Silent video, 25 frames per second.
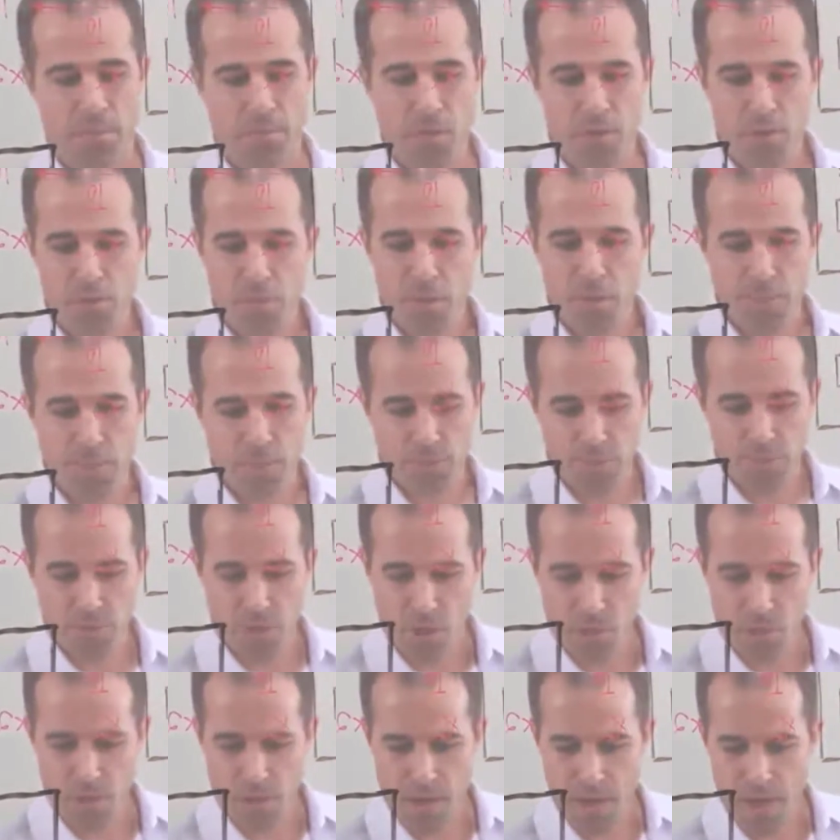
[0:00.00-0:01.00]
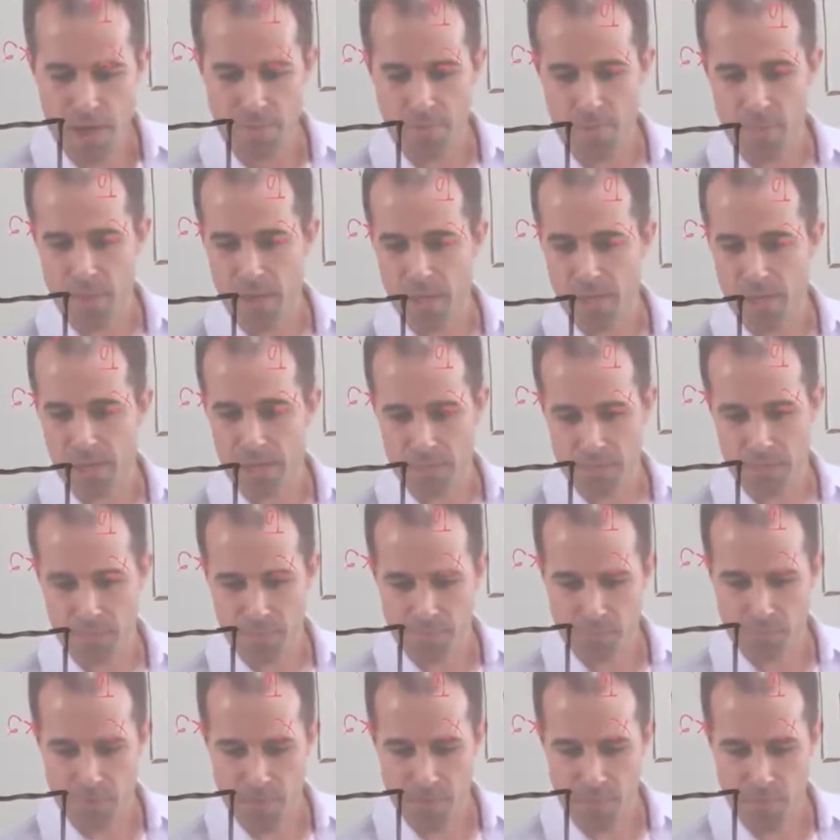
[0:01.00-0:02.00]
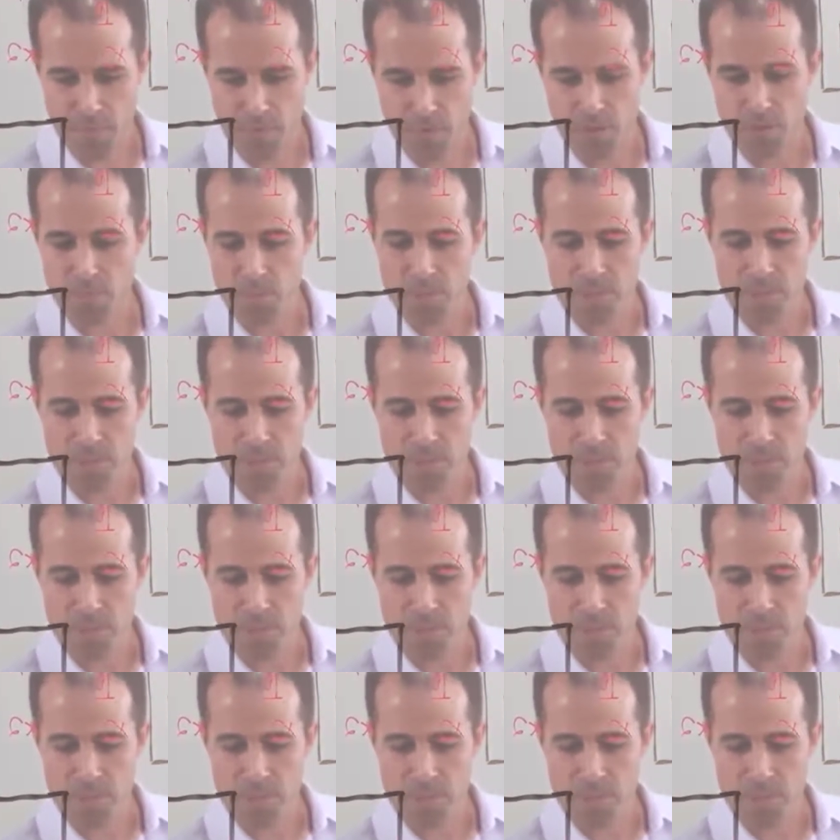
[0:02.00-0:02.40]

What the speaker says: Most people don't have a mechanism for that. Most